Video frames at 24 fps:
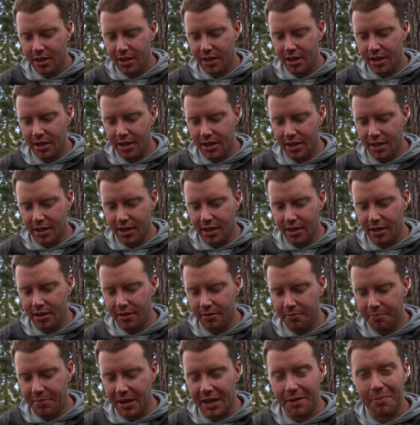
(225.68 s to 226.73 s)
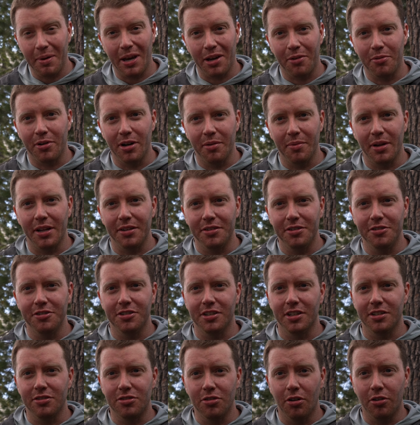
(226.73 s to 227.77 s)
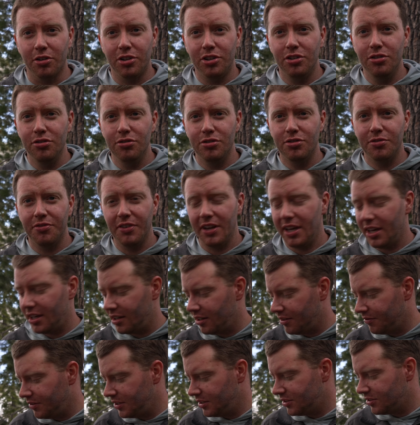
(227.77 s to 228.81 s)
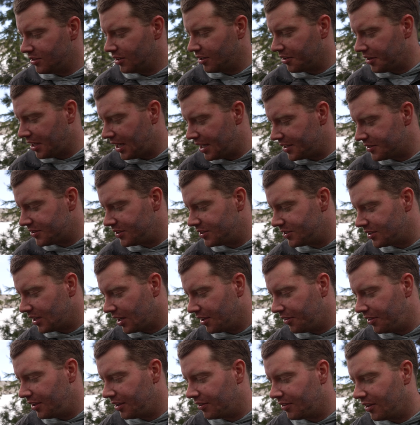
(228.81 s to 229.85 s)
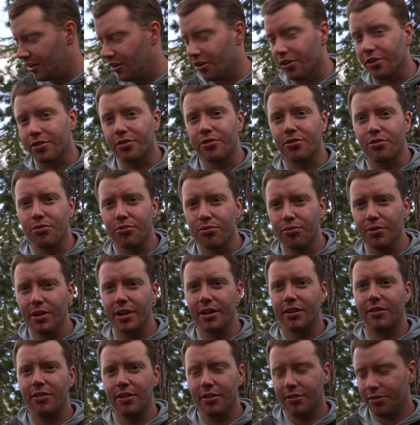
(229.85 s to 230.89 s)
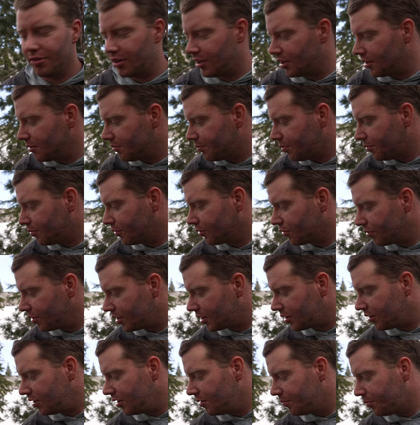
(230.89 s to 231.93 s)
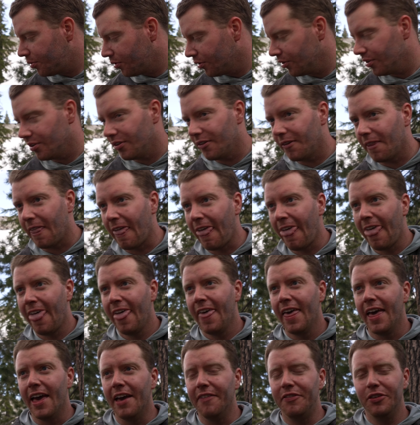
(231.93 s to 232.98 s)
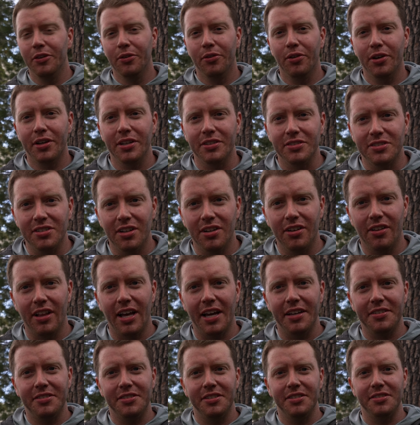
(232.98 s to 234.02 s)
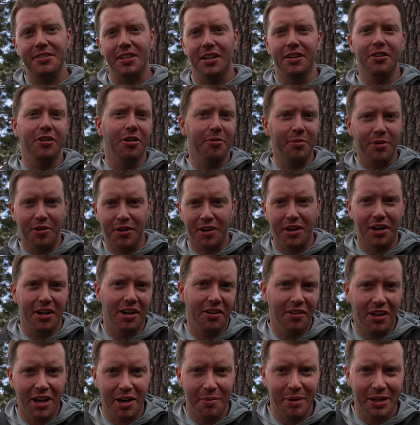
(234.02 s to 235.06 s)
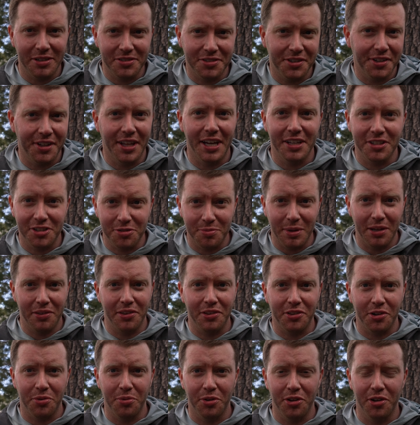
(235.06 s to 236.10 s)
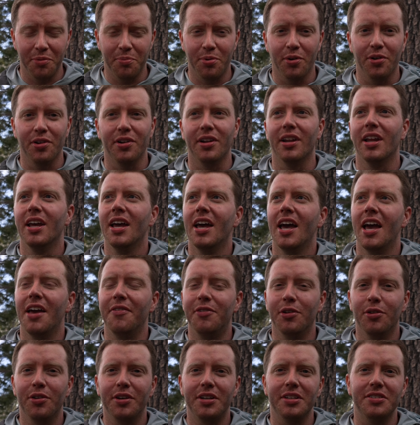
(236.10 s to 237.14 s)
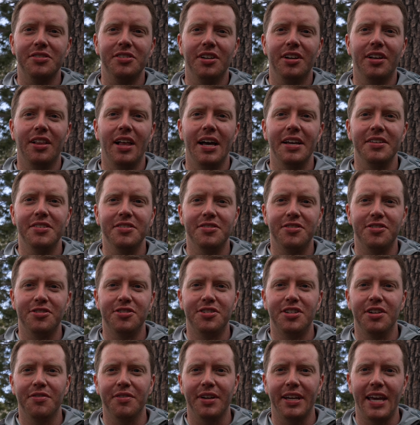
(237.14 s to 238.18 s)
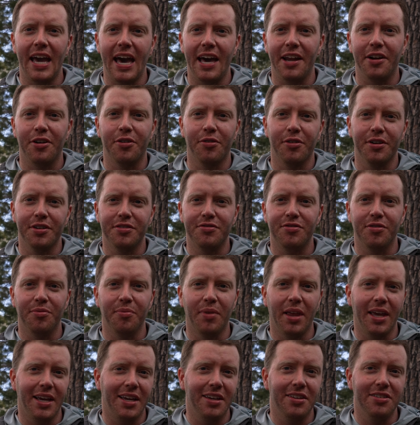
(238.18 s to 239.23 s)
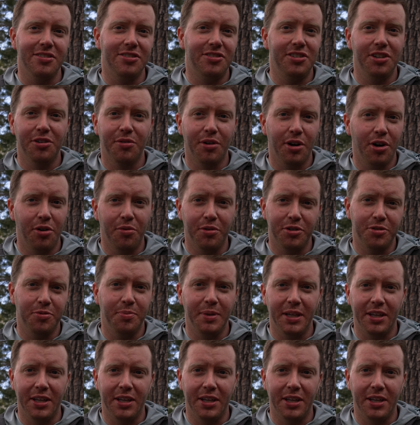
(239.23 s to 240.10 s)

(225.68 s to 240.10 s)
backpack when I'm not using it. So huge fan of these sunglasses. I think they are critically important. If you look at sunglasses, I know I'm going on a lot about sunglasses, but I think they're really important. If you look at sunglasses, there's different categories from like 0, which would be